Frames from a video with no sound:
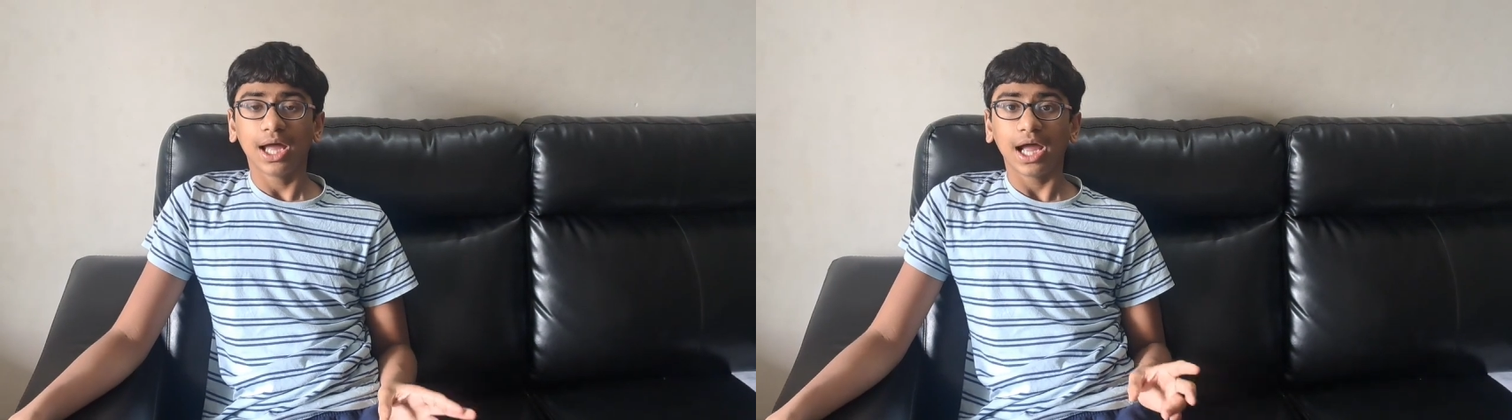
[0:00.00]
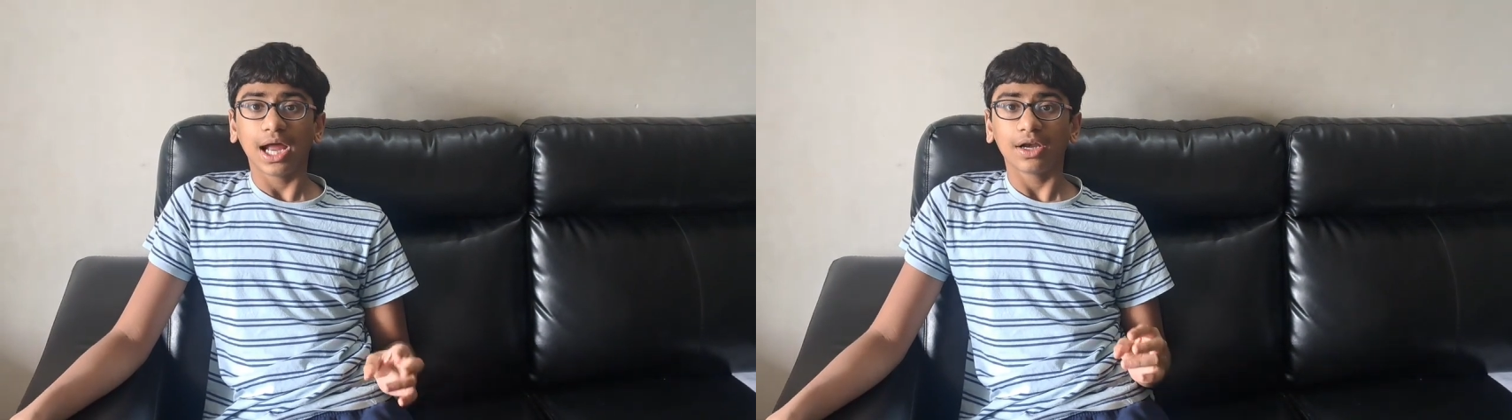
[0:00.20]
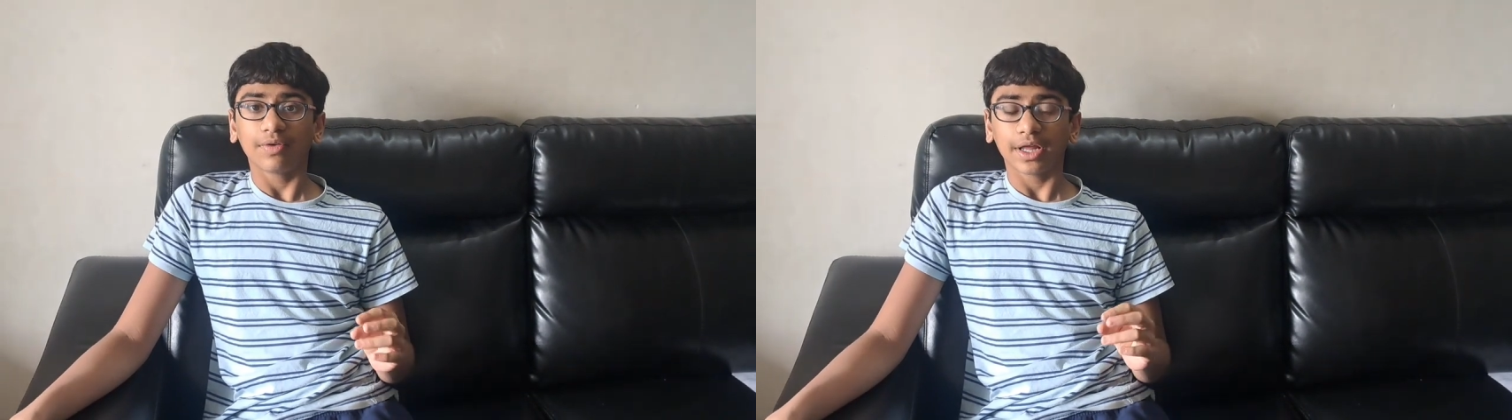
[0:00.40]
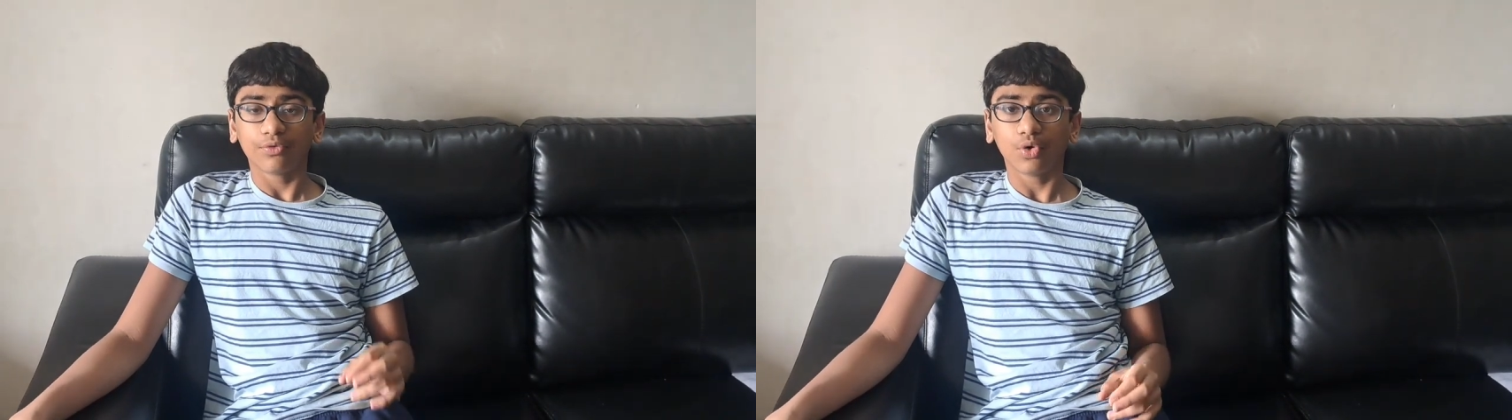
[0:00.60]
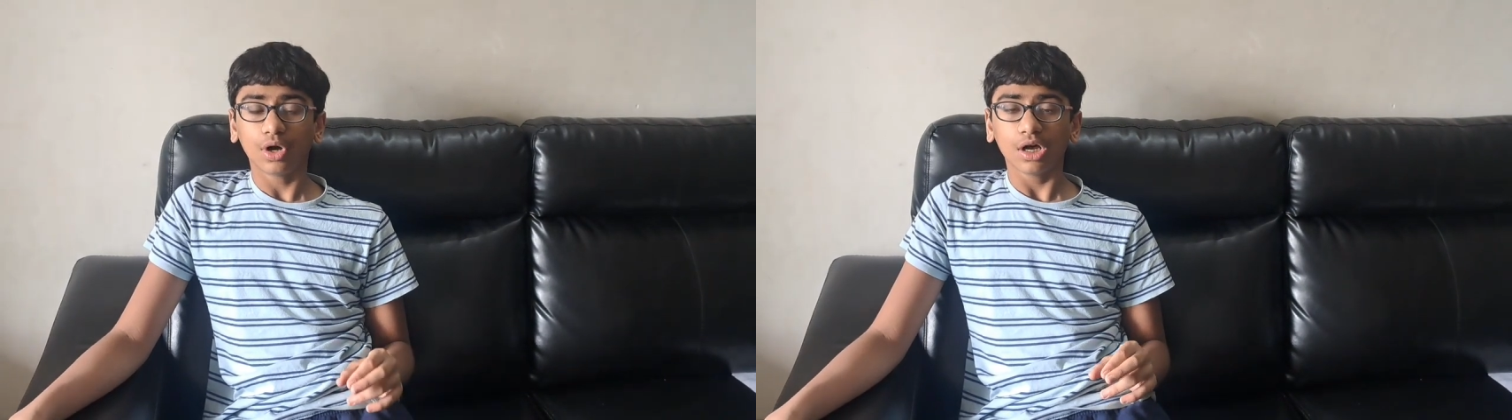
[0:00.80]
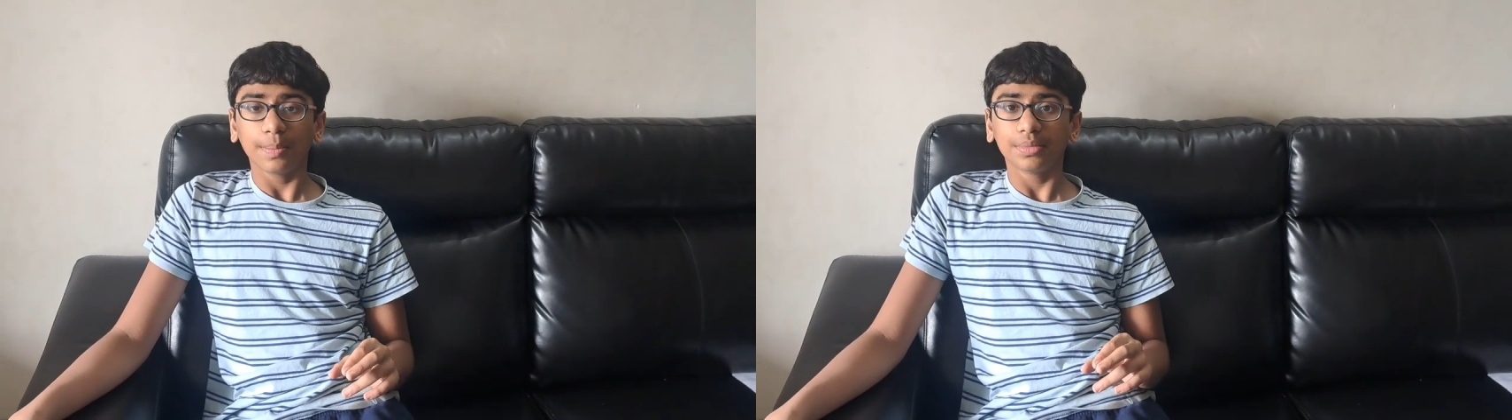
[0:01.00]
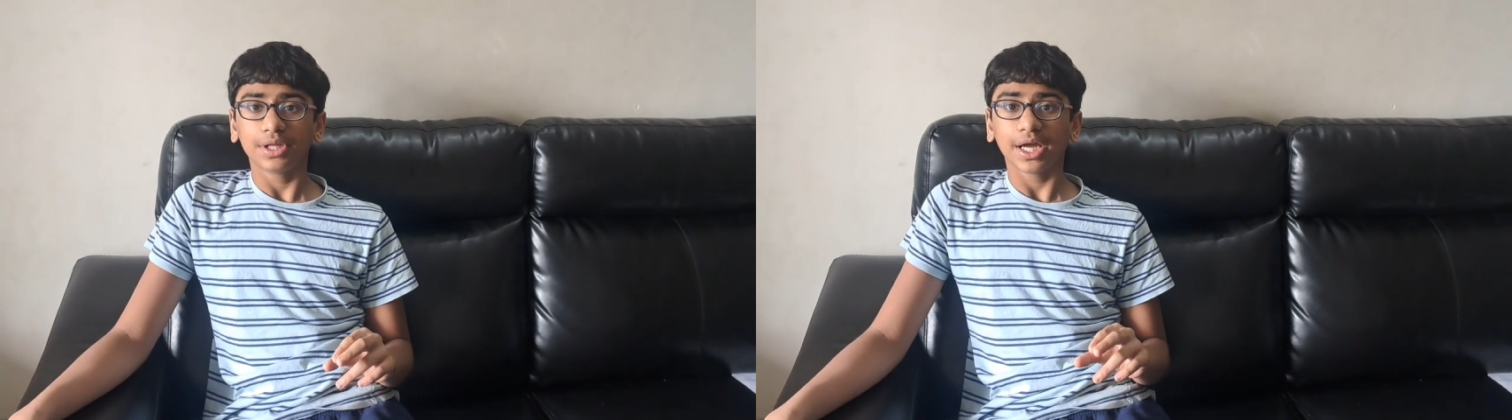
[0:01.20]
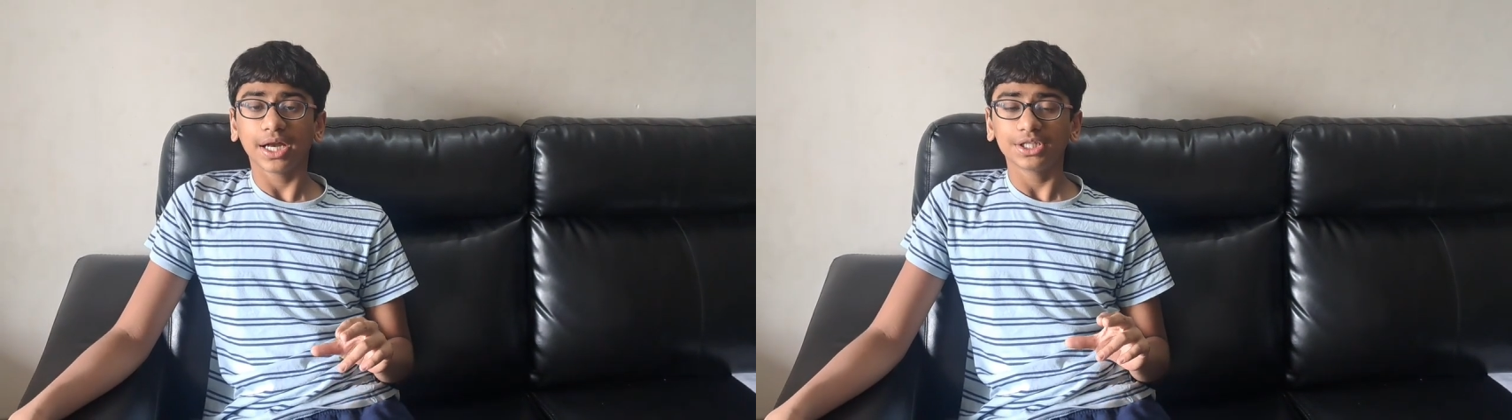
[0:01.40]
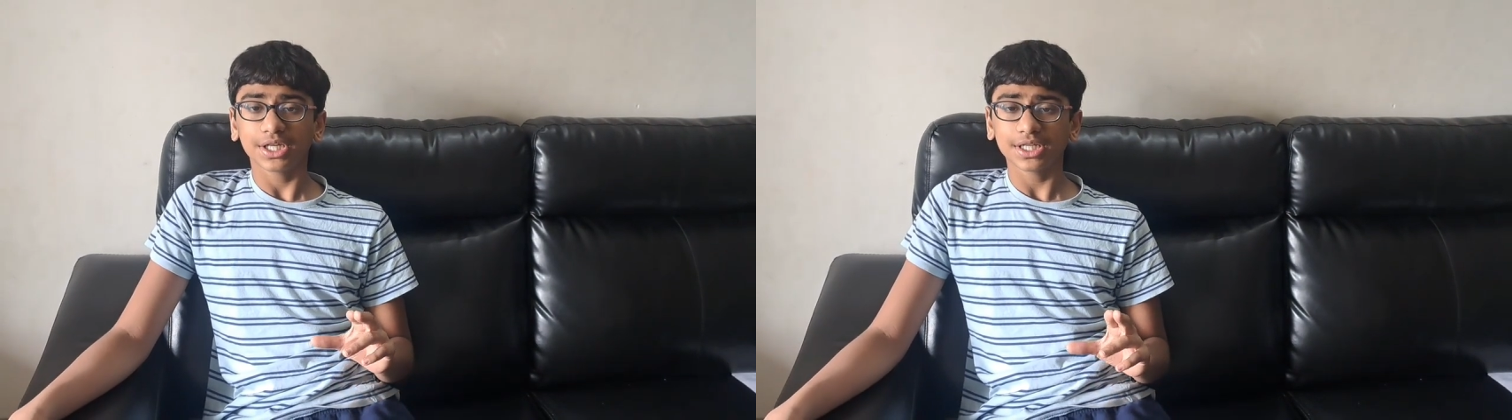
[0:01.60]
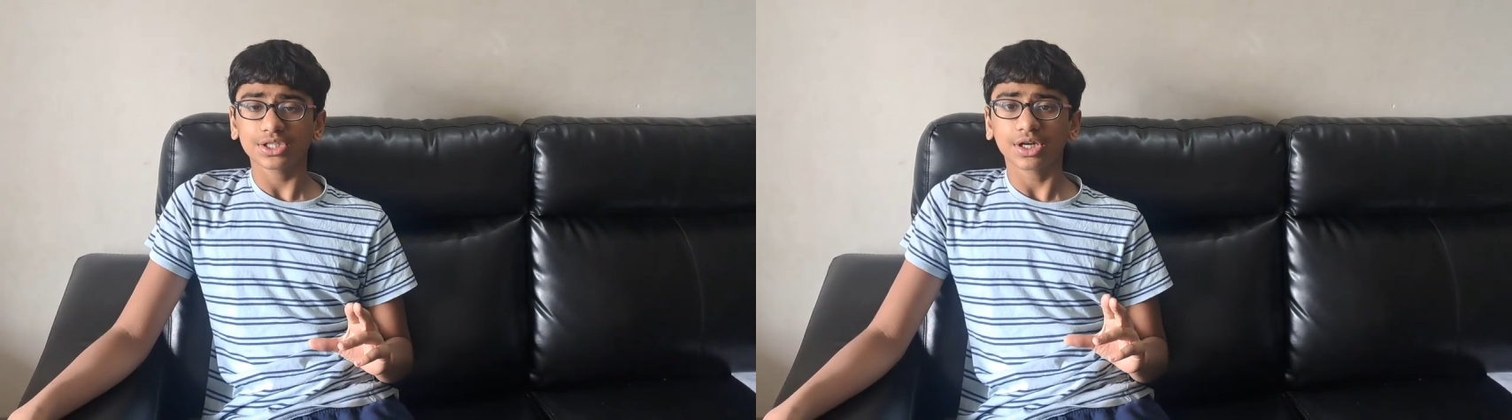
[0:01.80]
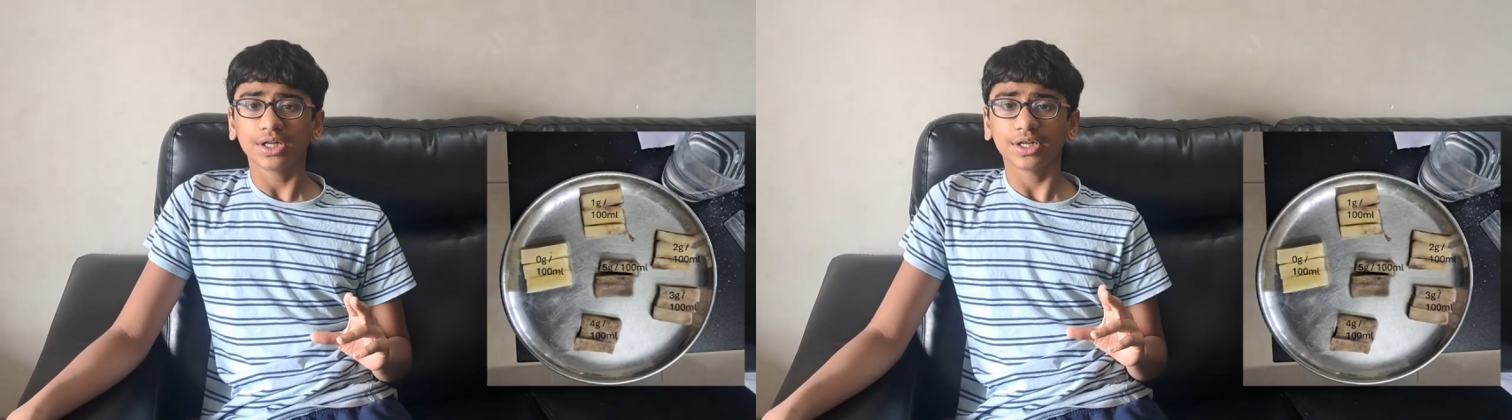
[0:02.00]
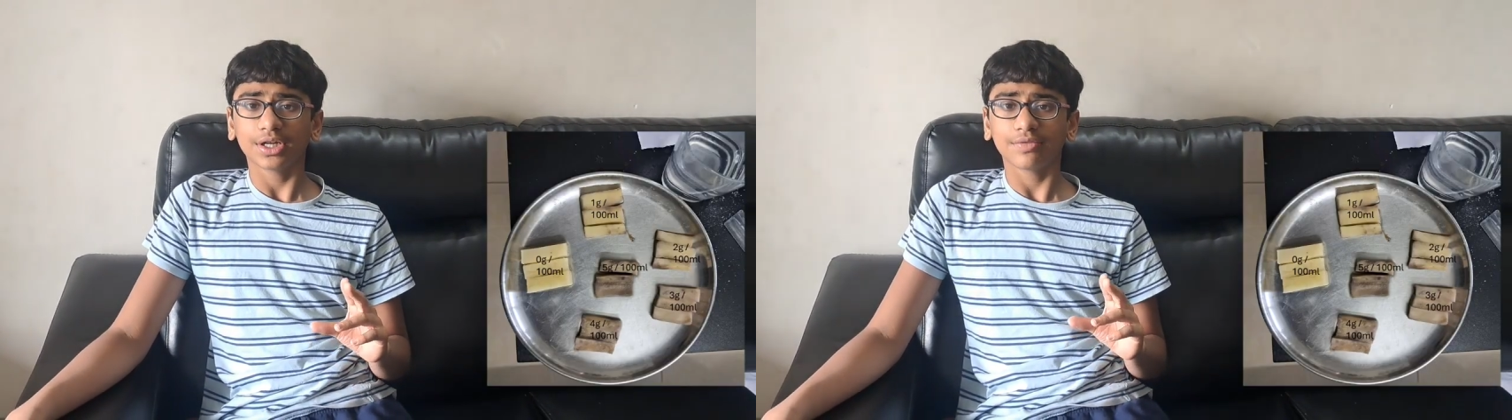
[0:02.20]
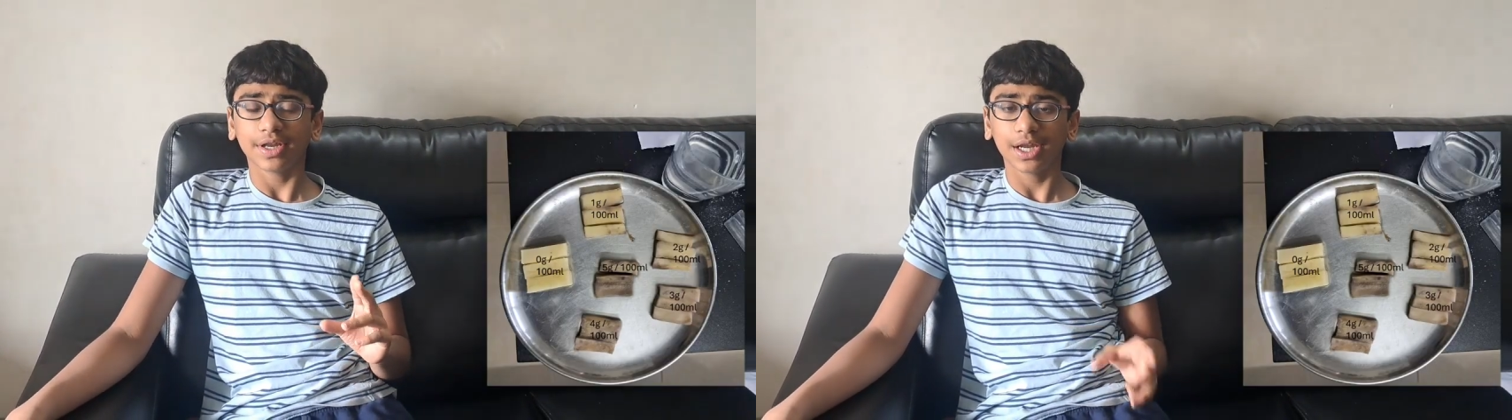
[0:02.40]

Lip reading: and when I woke up, they had changed color in a very